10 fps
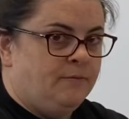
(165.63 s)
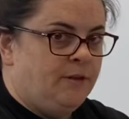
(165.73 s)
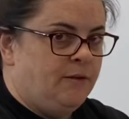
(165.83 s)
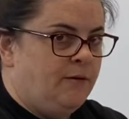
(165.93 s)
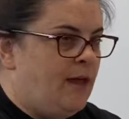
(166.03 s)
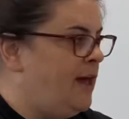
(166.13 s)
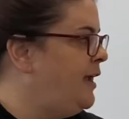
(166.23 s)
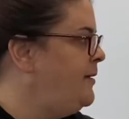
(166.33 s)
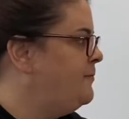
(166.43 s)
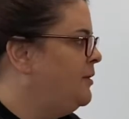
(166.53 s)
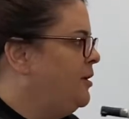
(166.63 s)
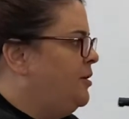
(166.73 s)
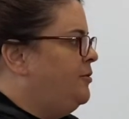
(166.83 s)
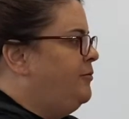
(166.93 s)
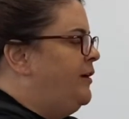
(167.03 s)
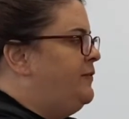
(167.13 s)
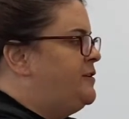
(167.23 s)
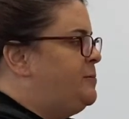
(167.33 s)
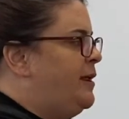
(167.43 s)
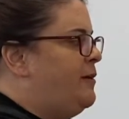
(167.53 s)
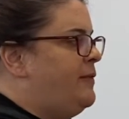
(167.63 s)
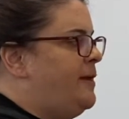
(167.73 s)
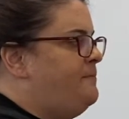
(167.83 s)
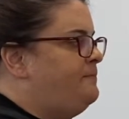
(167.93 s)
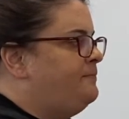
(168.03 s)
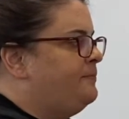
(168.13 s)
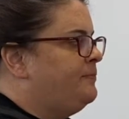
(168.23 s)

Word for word: Okay, read this one out then.